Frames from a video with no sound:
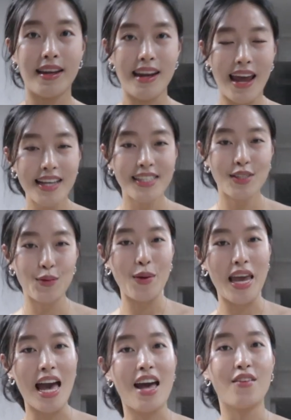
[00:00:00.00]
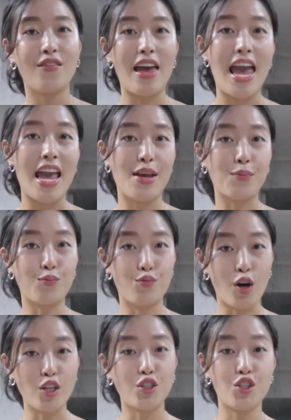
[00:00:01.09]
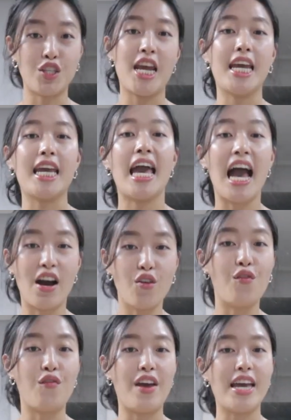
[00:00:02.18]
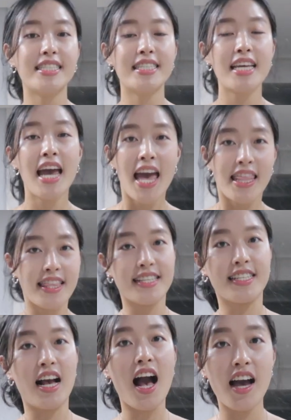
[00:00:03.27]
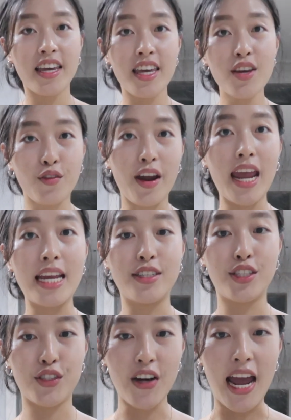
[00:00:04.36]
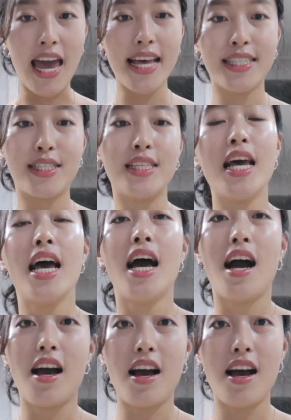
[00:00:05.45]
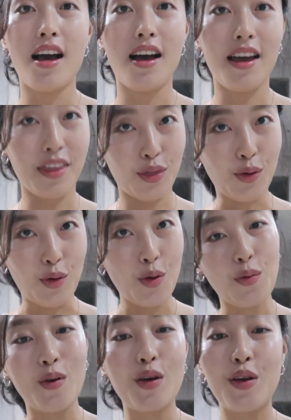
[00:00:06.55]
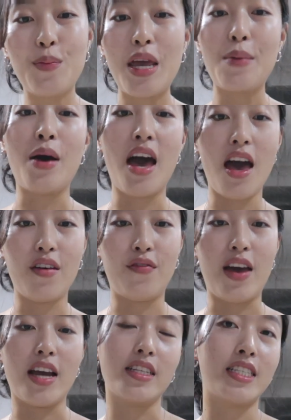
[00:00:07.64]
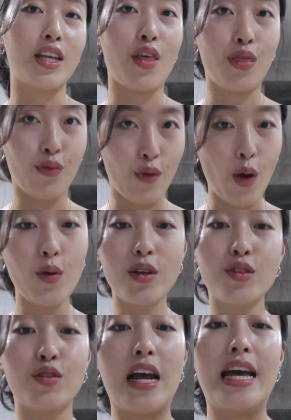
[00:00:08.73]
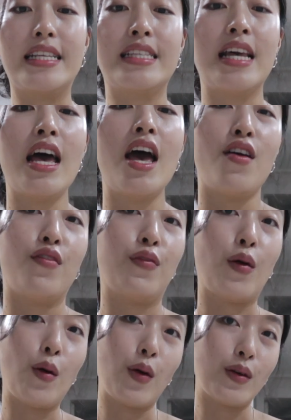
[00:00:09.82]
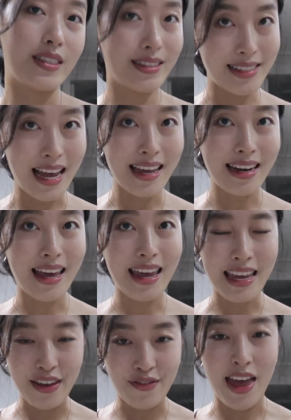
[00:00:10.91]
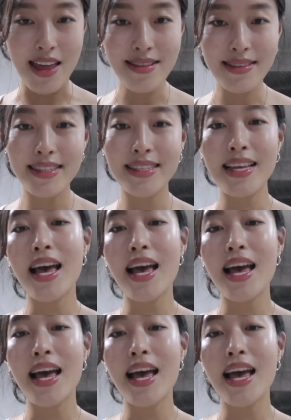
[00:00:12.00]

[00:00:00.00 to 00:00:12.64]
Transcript: Next, we have a brunching outfit. This khaki green dress, I thought would be perfect throw-on dress for daily events.